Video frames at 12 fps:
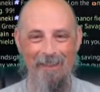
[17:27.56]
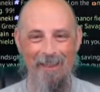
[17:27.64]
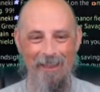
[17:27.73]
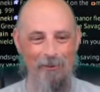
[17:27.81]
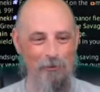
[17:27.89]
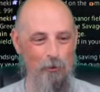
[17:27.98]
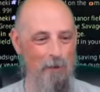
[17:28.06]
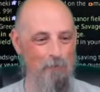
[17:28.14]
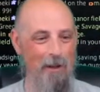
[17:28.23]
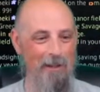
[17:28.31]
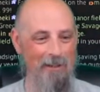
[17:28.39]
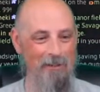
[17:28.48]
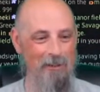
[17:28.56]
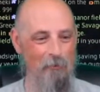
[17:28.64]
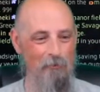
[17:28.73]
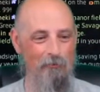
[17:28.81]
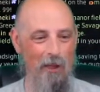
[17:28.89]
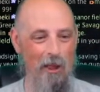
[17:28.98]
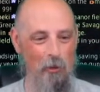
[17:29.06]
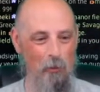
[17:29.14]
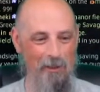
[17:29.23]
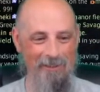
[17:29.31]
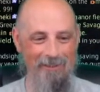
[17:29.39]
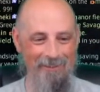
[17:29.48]
And so I might end up
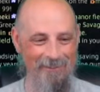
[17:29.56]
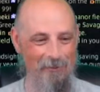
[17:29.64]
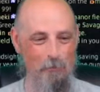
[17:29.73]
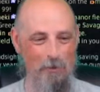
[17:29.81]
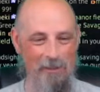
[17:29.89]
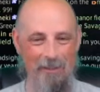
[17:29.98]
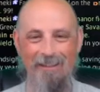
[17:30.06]
following somebody